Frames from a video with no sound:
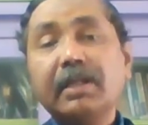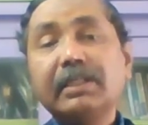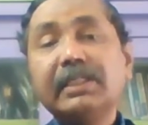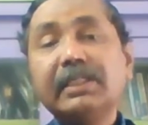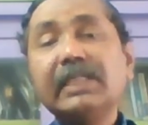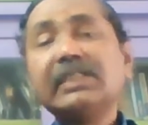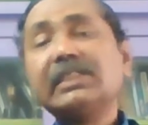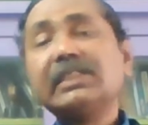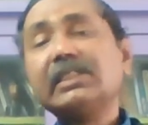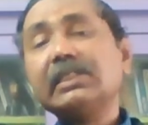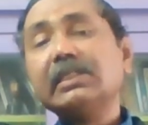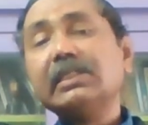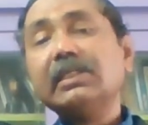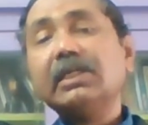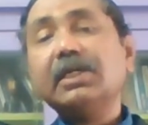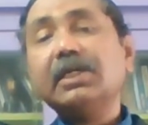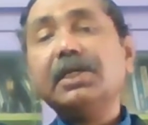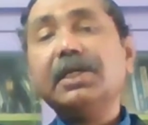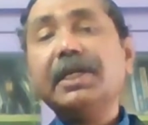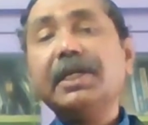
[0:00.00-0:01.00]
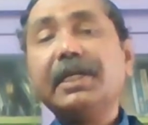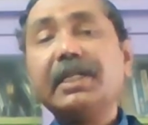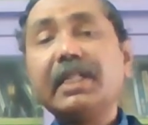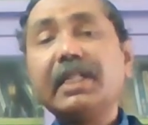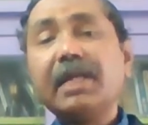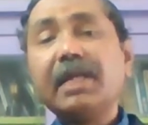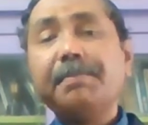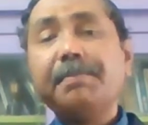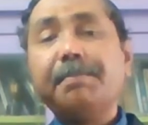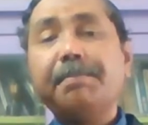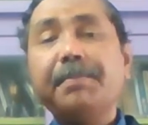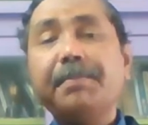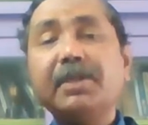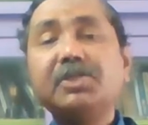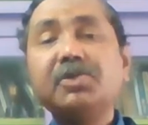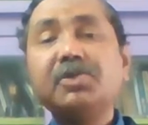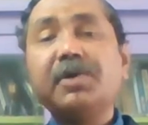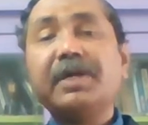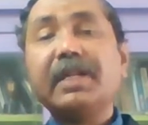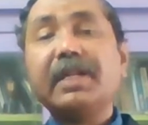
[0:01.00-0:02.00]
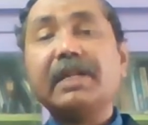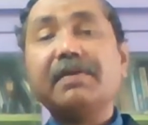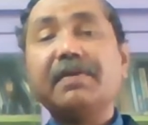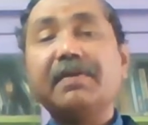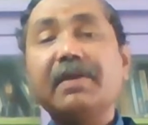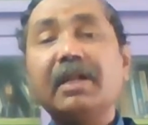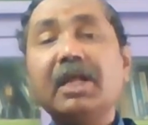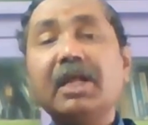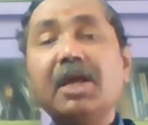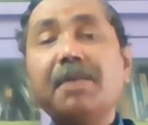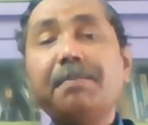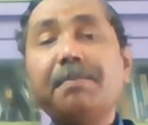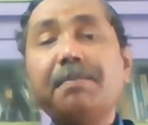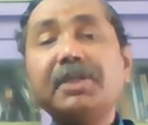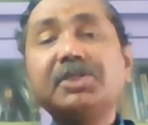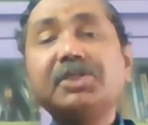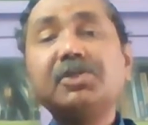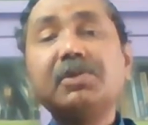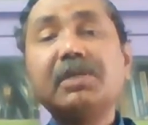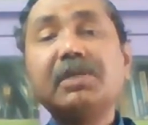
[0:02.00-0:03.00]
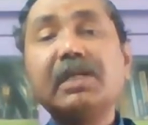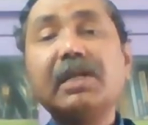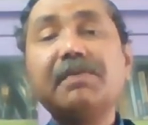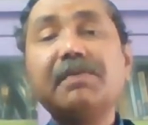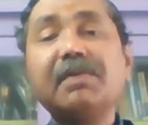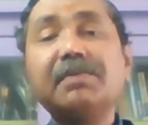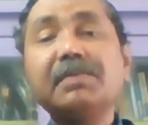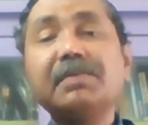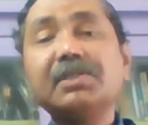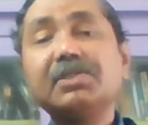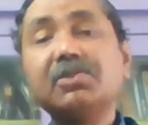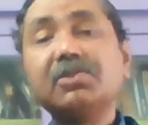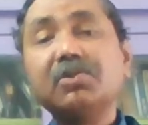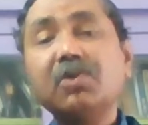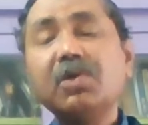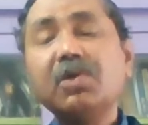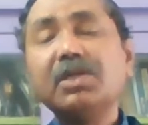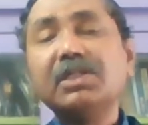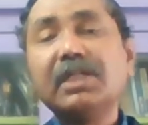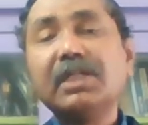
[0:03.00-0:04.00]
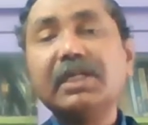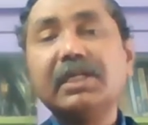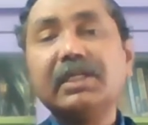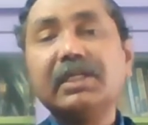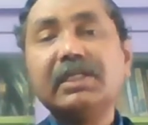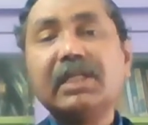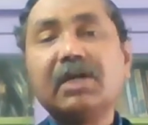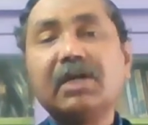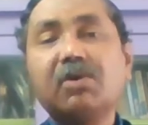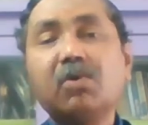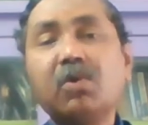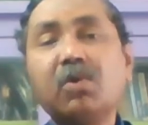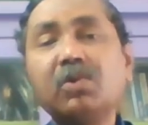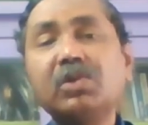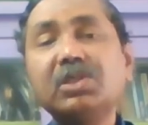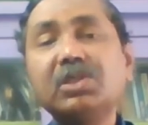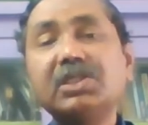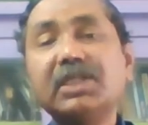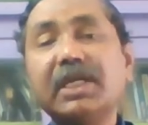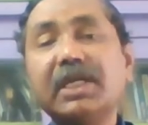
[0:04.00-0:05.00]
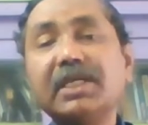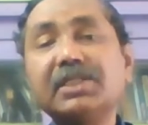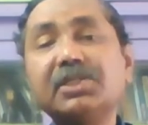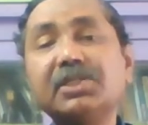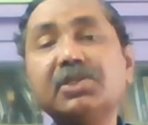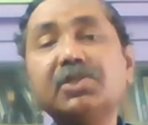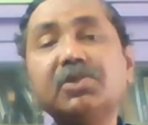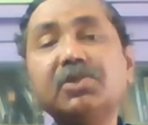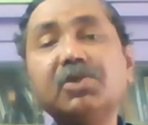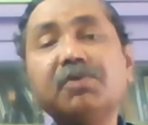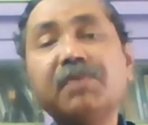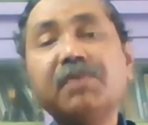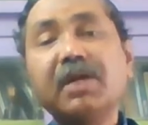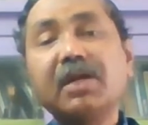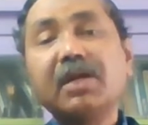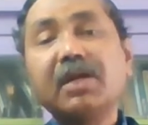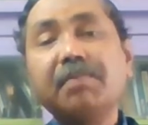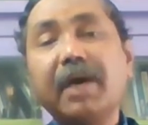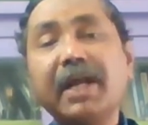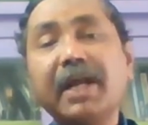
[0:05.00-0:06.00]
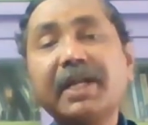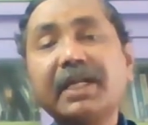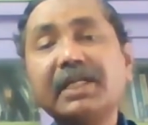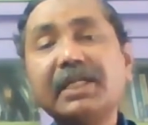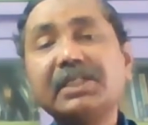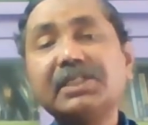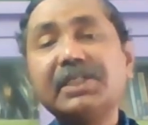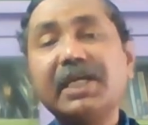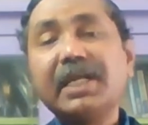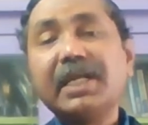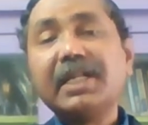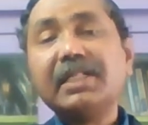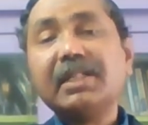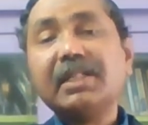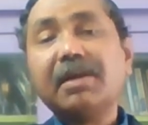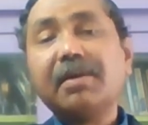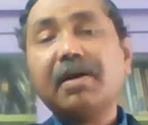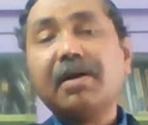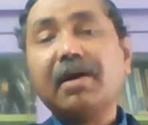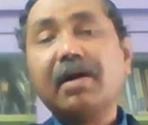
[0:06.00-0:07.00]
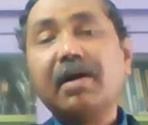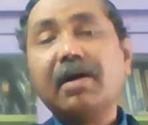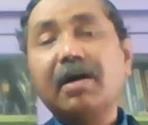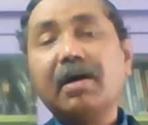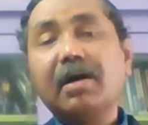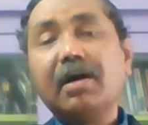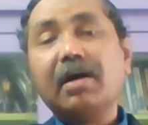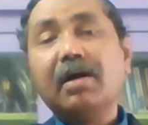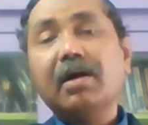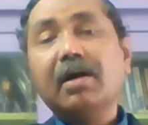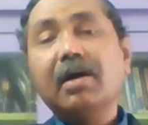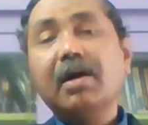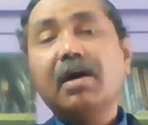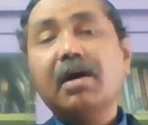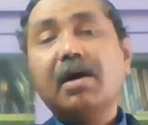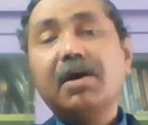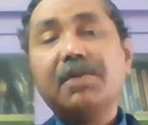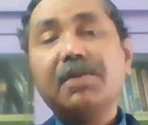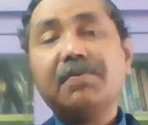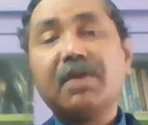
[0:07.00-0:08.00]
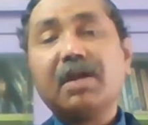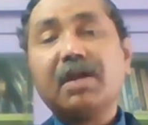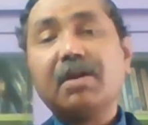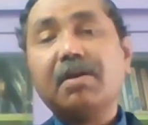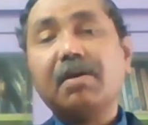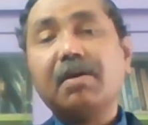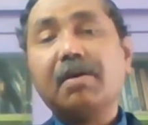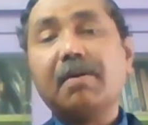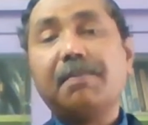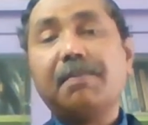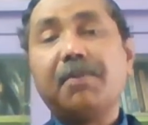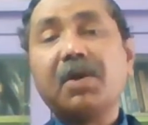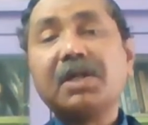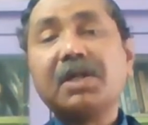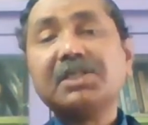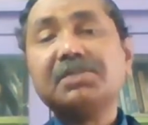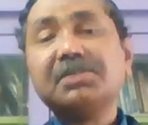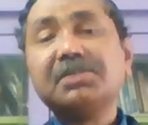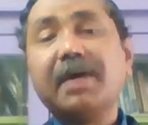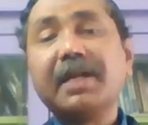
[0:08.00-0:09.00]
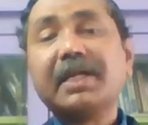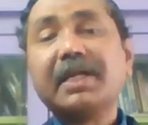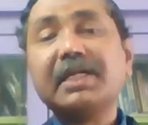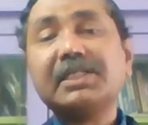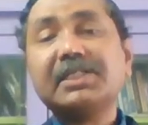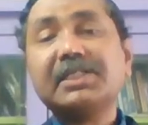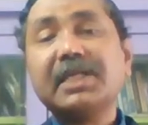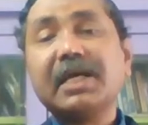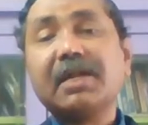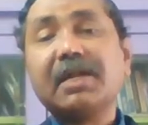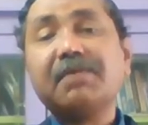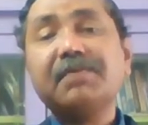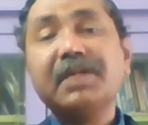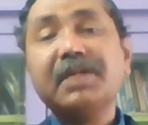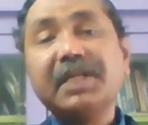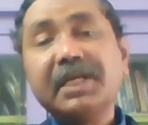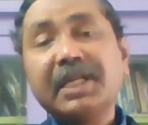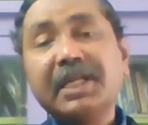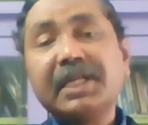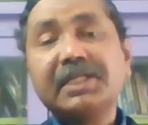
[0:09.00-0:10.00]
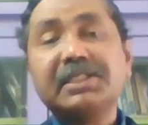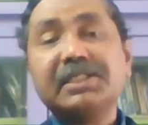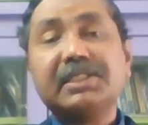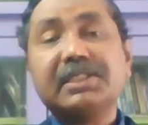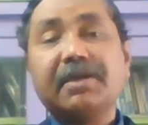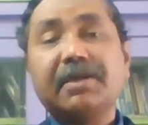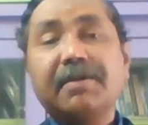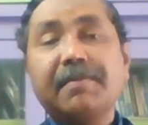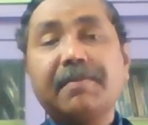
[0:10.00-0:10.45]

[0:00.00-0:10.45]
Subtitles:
Next, hit the maturity level. Maturity level means in the growth stage, your market share in the your product's market share will increase